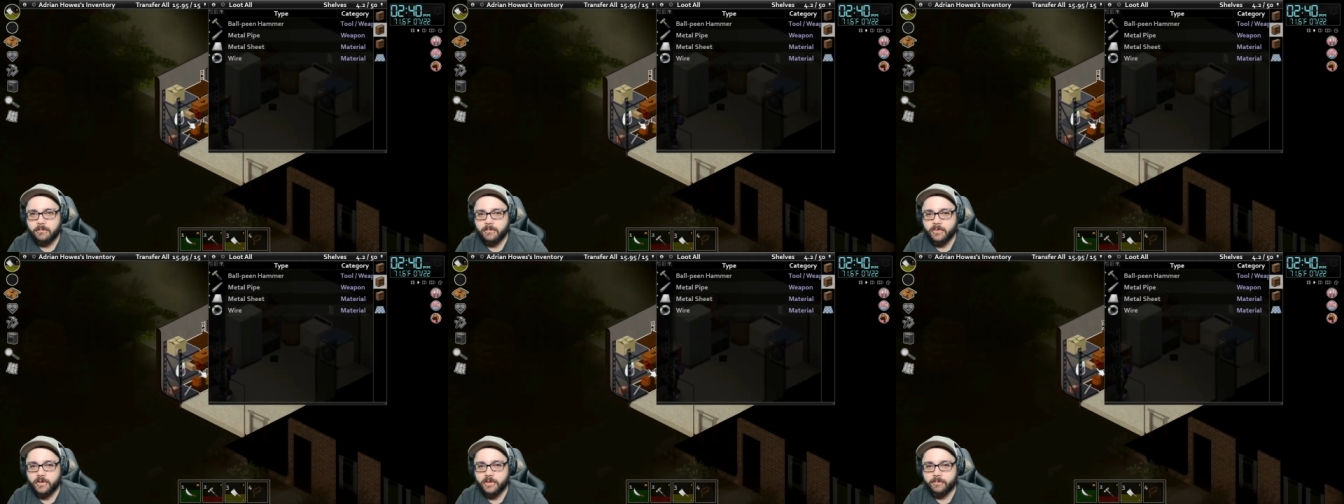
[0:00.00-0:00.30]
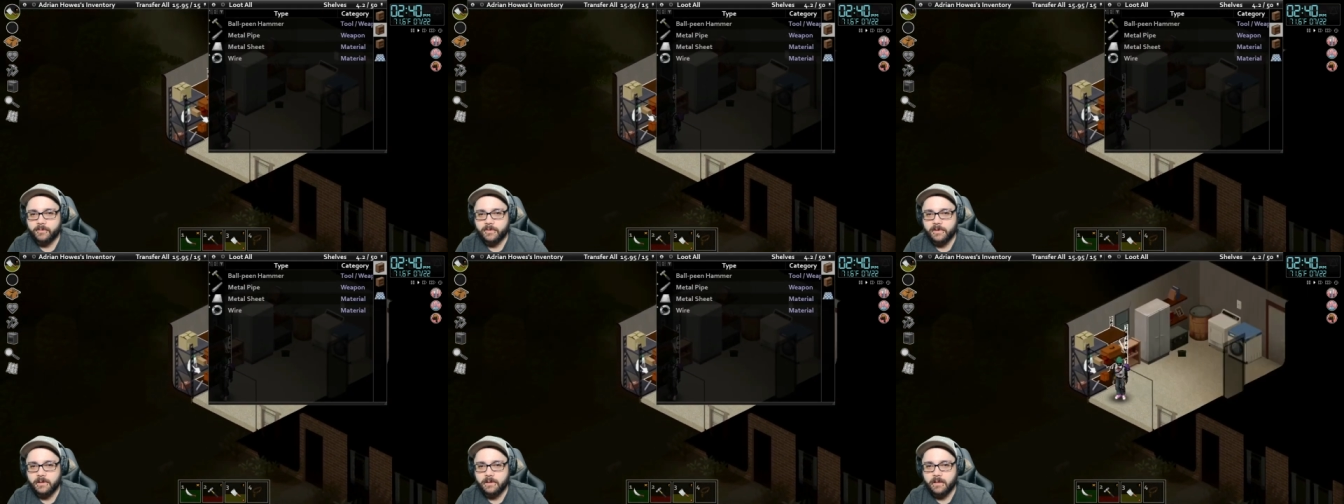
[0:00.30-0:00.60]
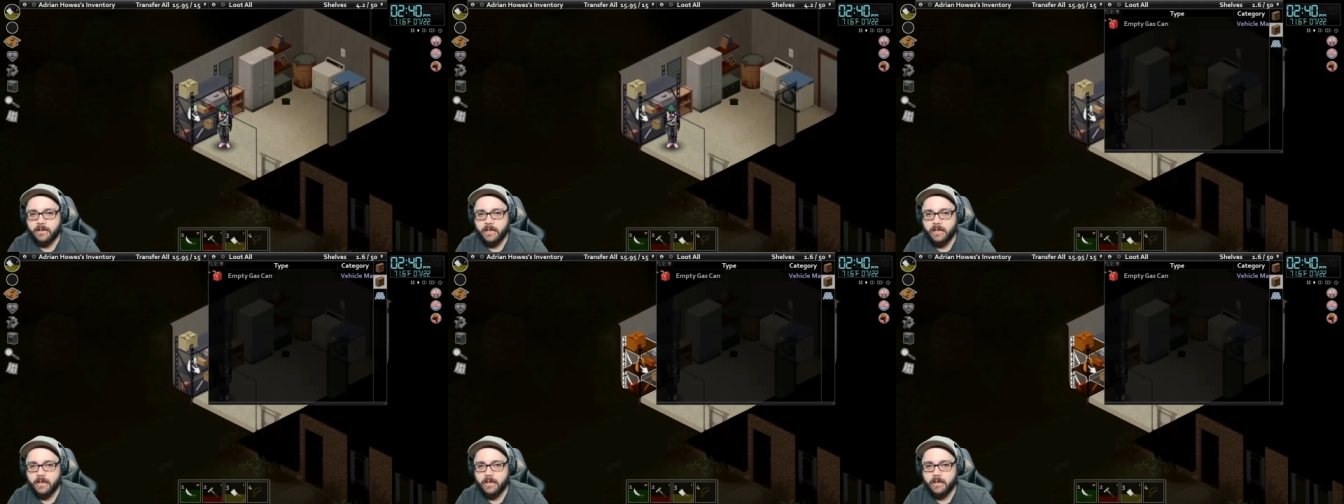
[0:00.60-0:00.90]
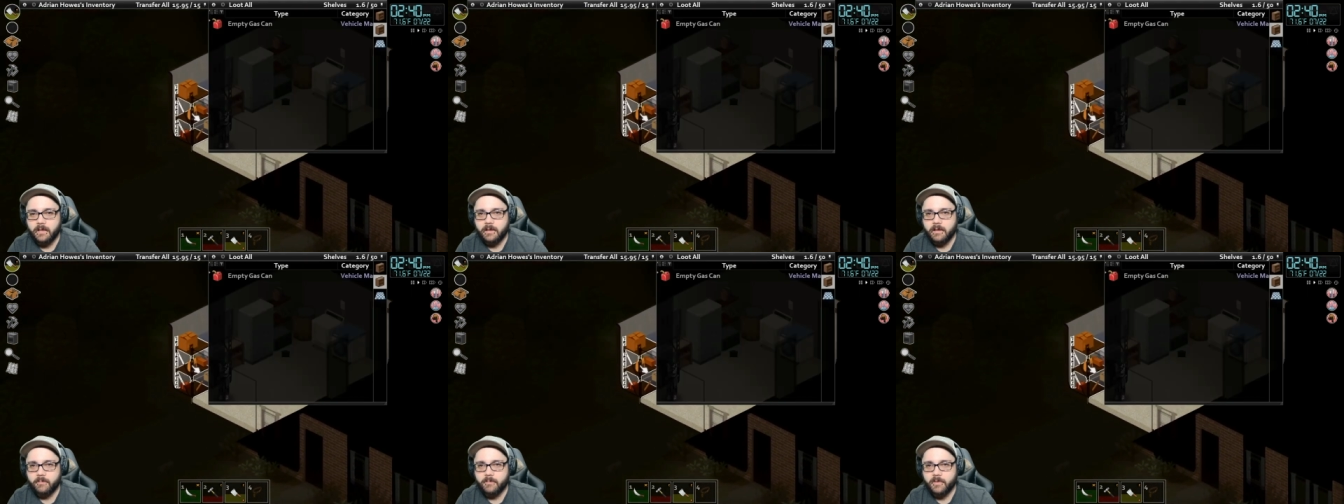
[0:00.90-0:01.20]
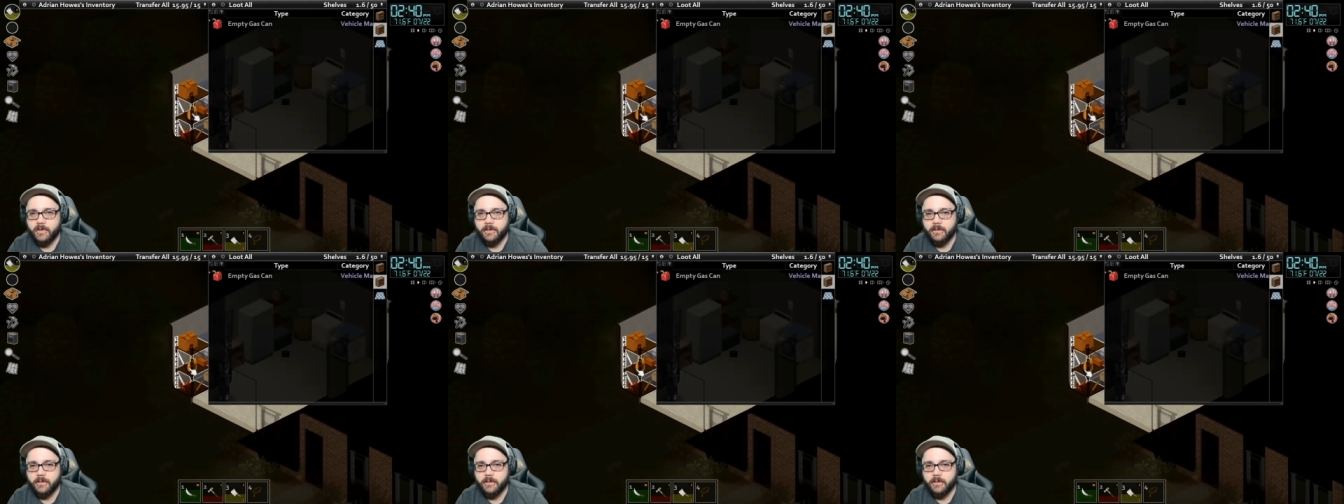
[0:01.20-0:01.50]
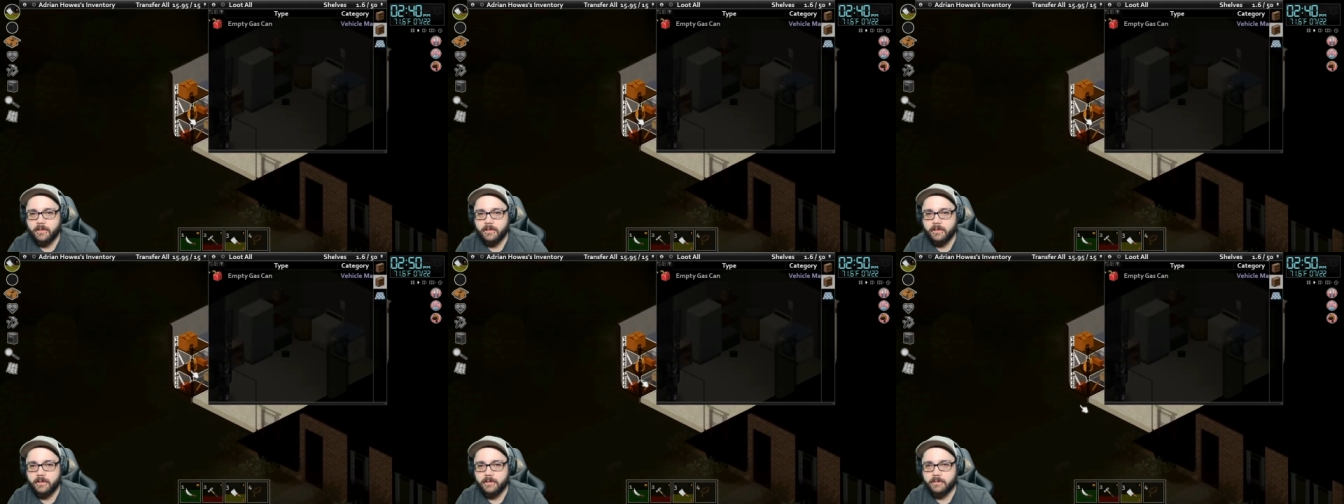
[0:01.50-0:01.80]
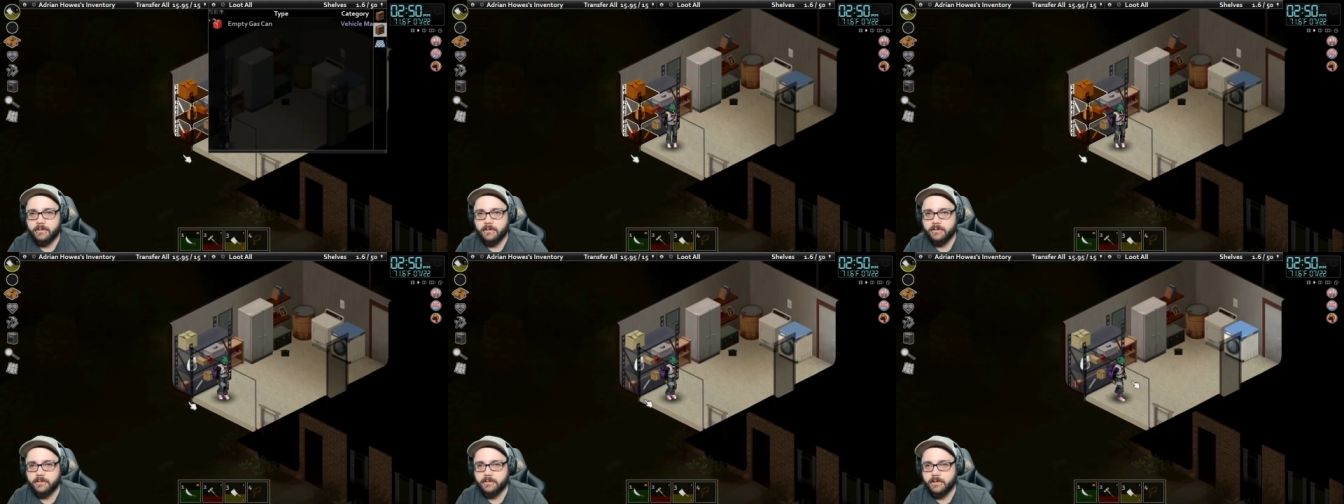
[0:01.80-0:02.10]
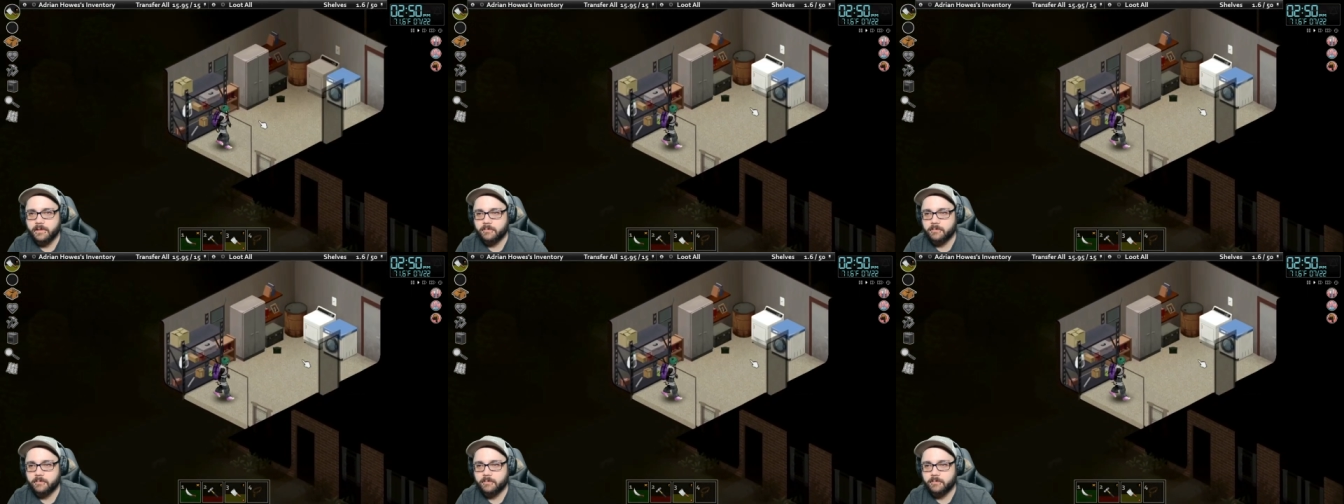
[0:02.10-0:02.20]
Ball peen hammer, another